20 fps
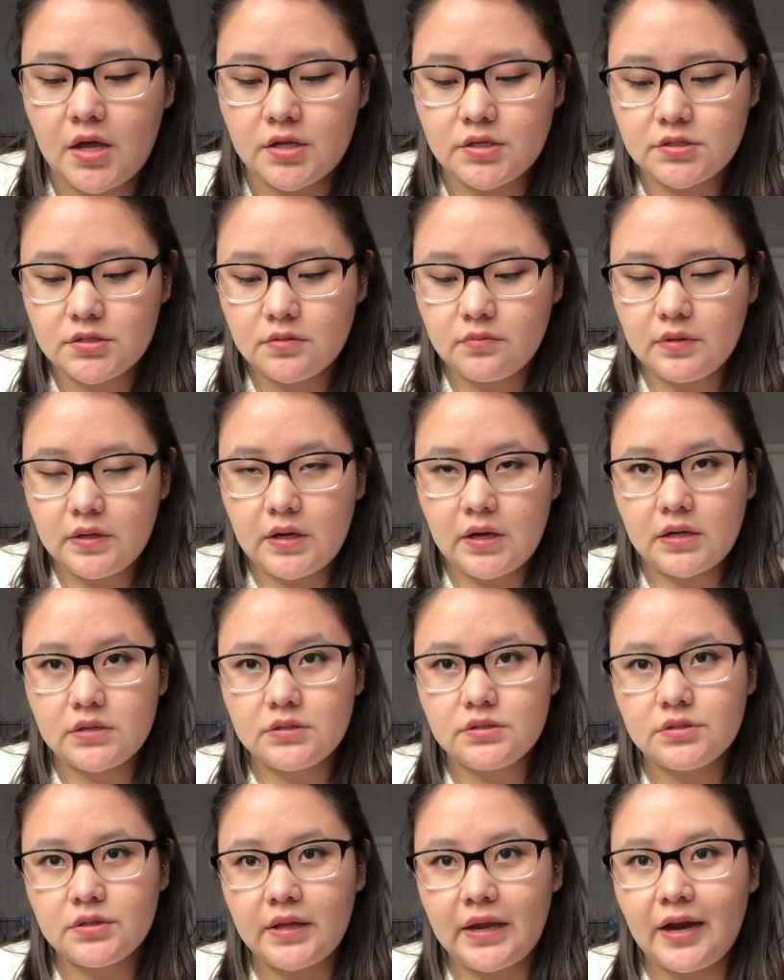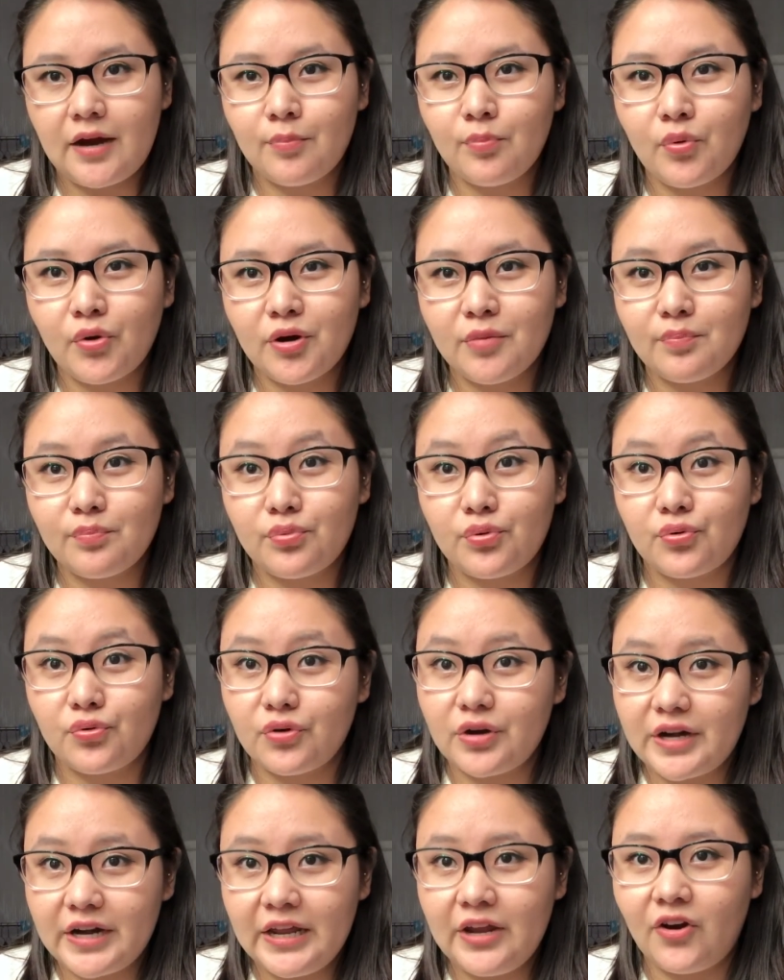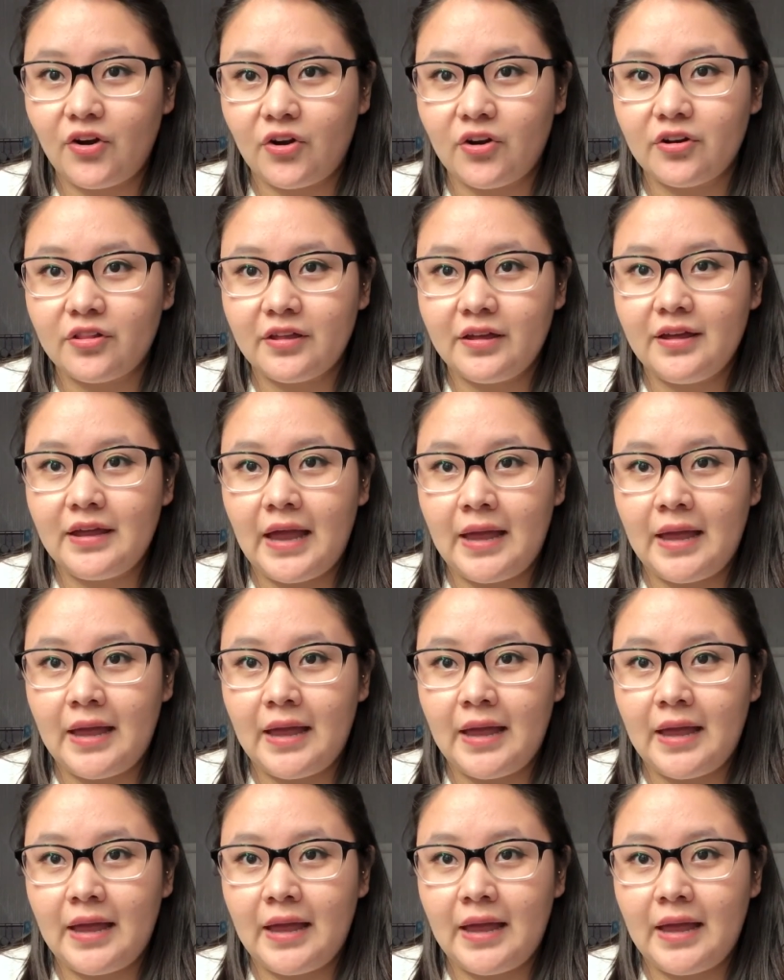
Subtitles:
So we got to the airport pretty early.